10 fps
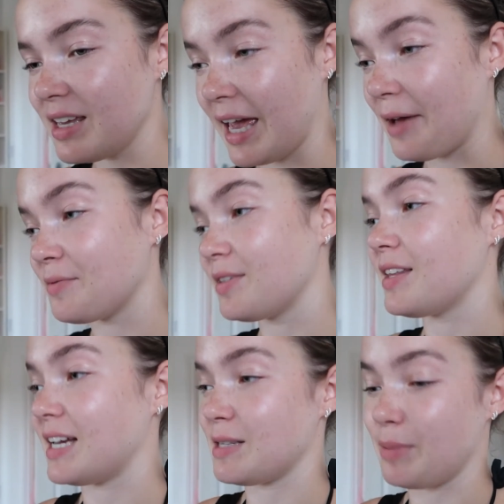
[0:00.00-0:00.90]
yeah,
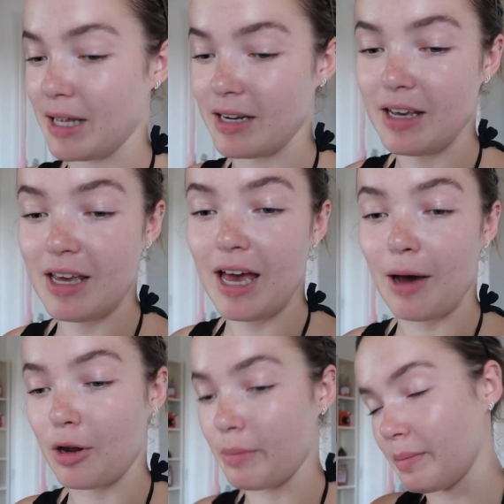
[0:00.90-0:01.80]
that's the plan.
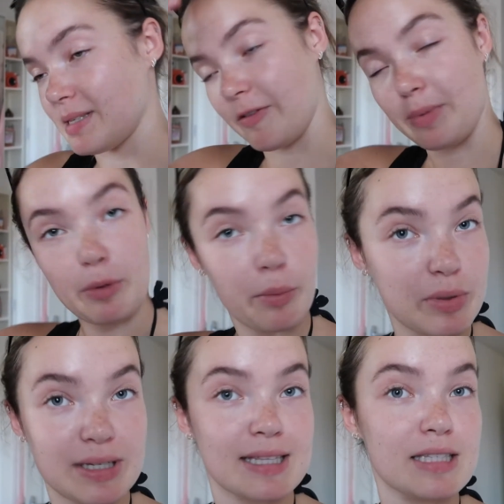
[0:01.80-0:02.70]
I'm gonna make myself a bit more
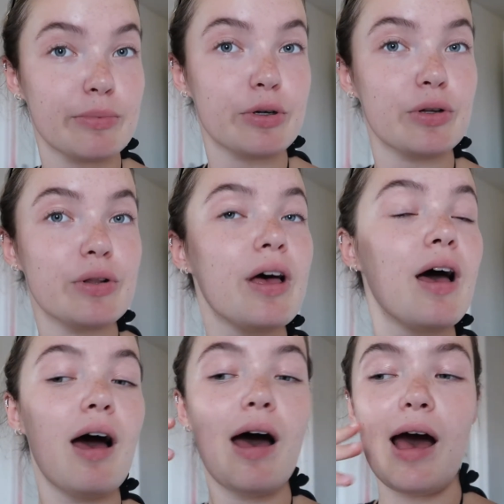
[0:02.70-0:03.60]
presentable
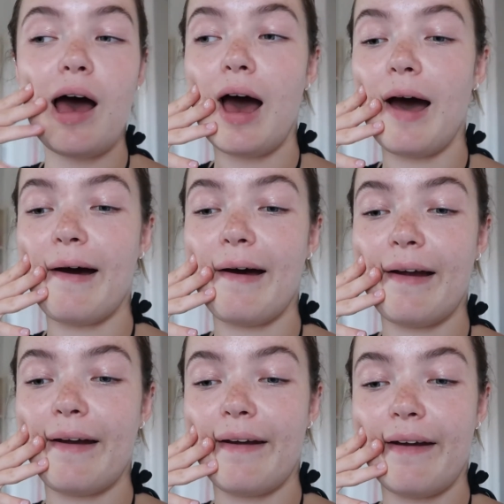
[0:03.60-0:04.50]

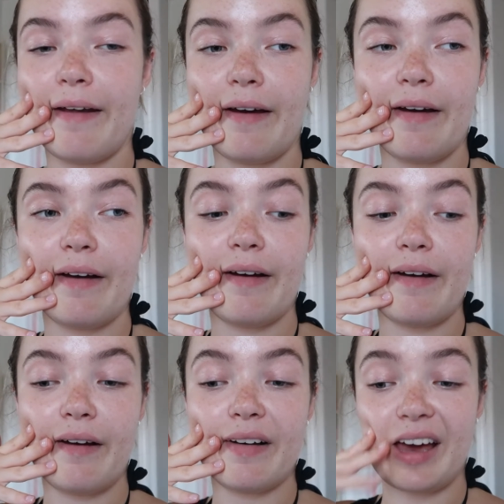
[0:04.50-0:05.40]
and
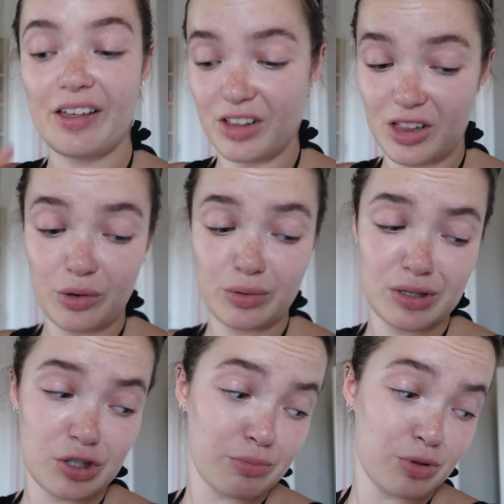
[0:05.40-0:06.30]
get the clothes
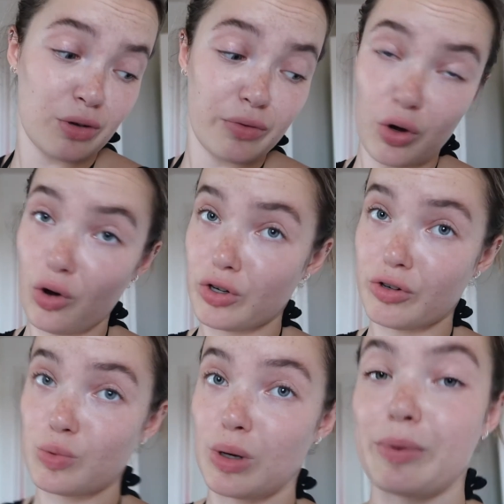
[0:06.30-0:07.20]
in some sort of
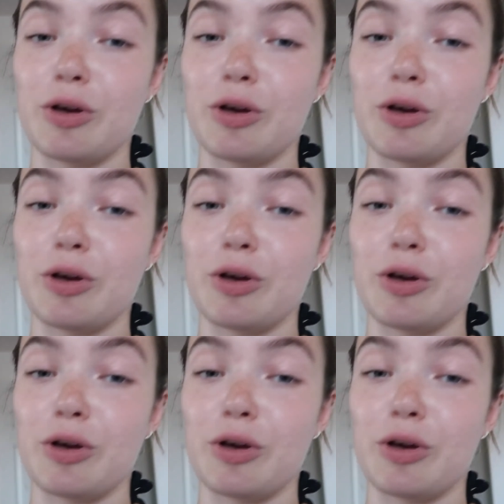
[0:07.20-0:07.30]
order as well,